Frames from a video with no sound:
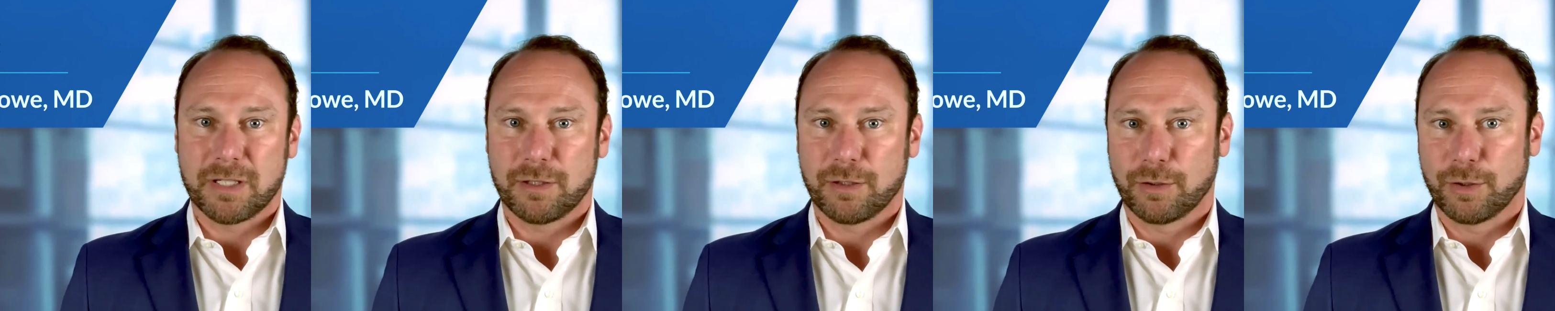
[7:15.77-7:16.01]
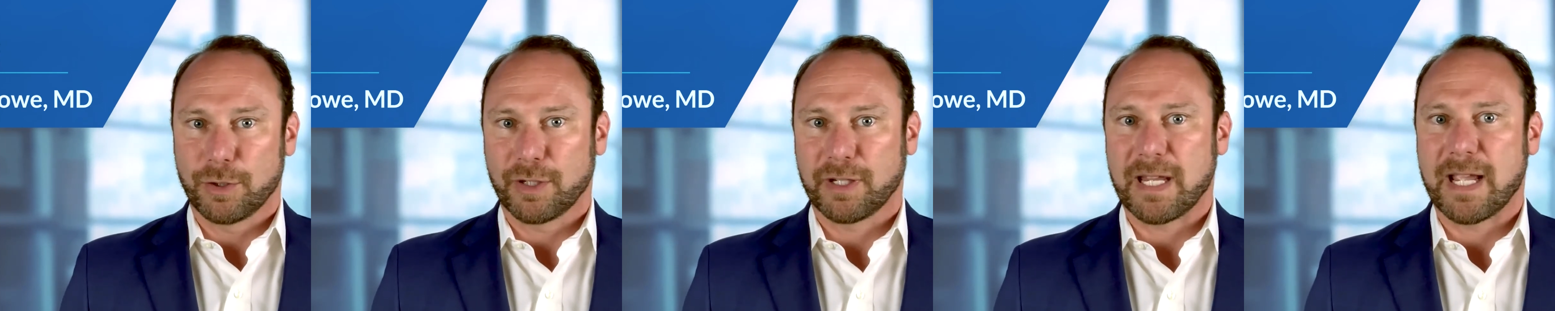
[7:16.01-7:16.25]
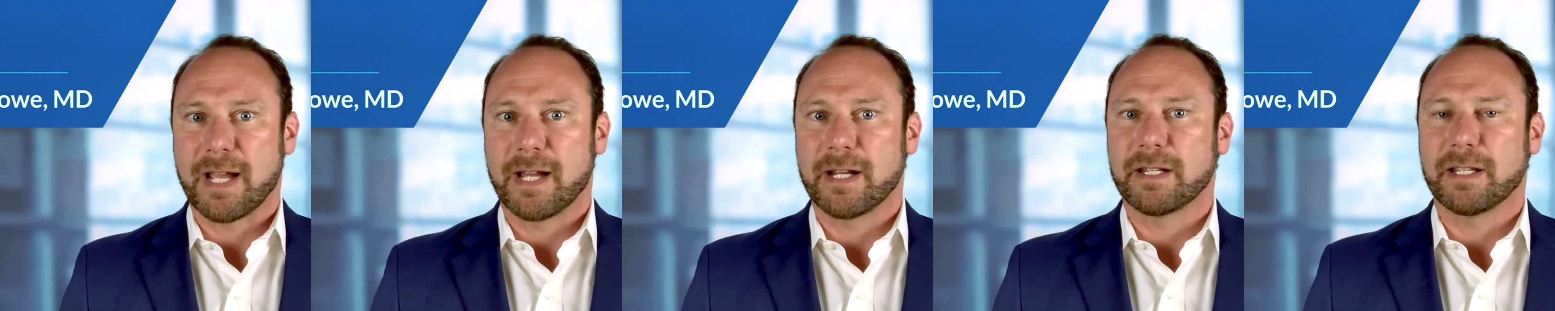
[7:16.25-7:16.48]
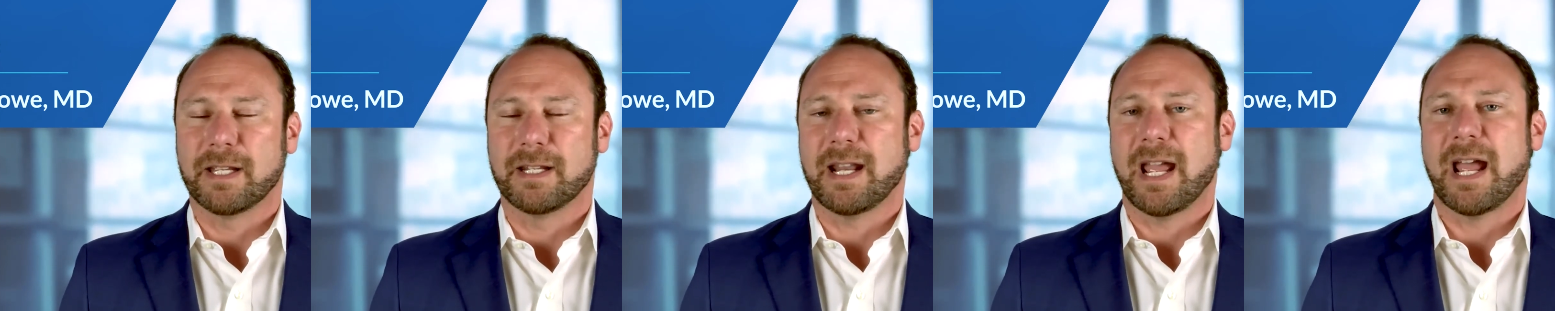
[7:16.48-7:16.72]
you look at
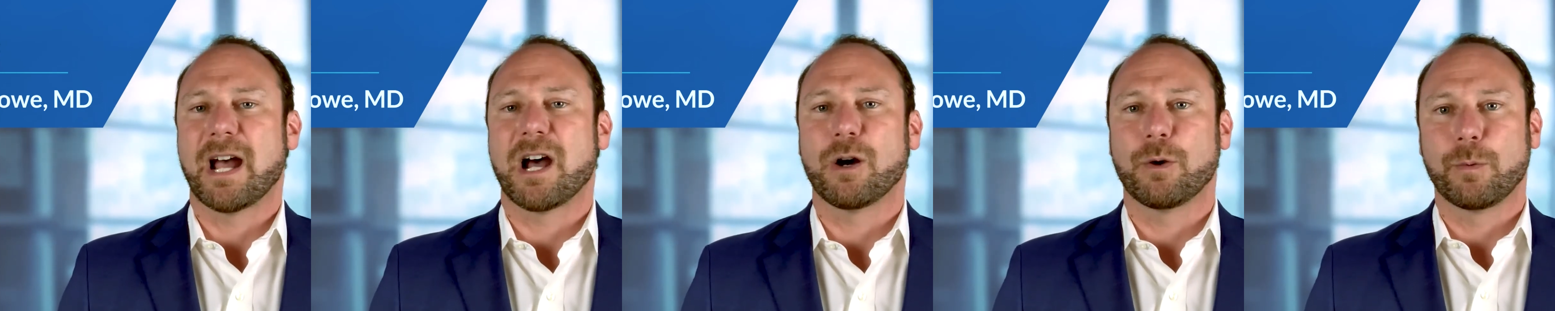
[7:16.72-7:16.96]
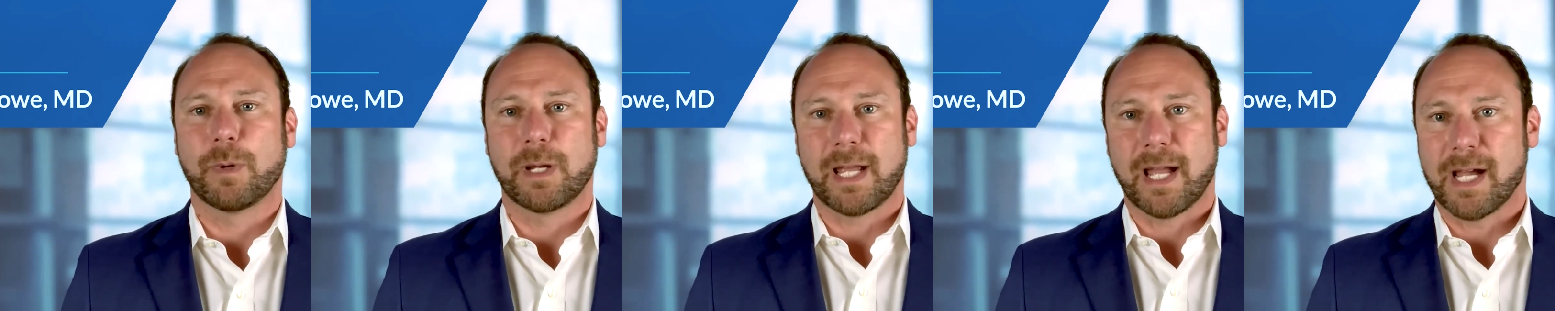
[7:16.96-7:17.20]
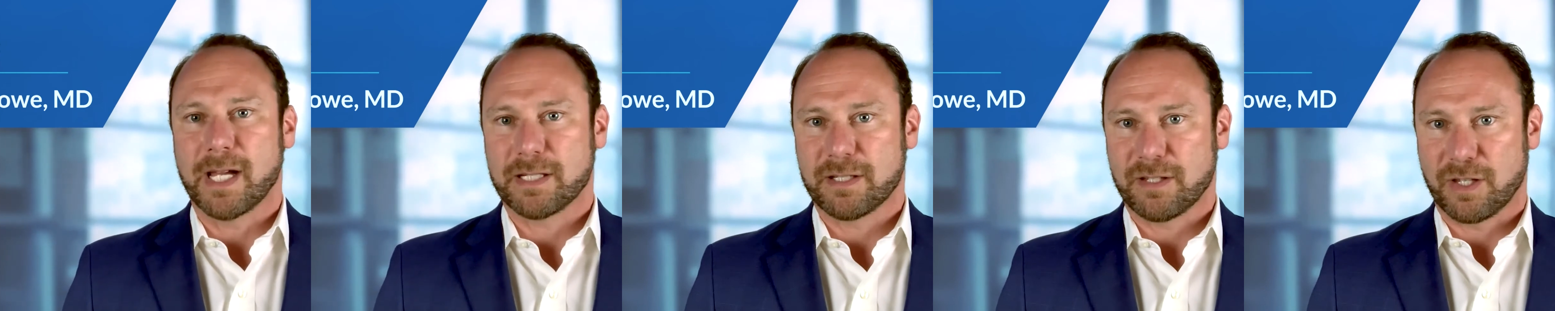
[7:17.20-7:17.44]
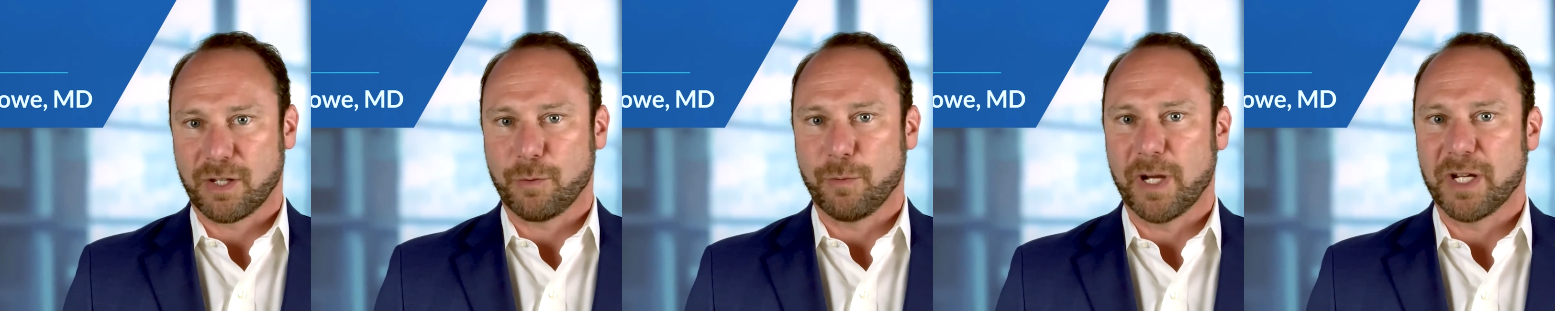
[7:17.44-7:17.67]
and how we
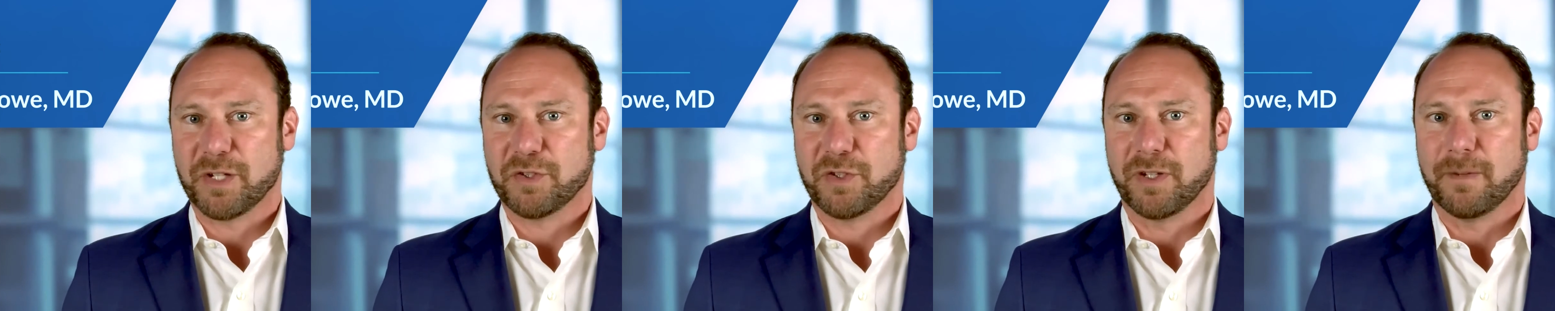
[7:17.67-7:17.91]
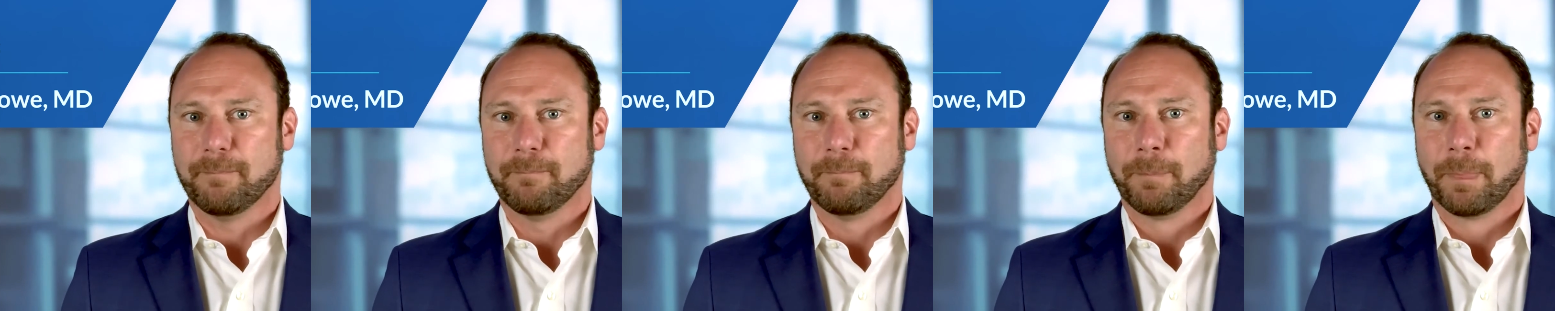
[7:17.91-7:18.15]
ask the question.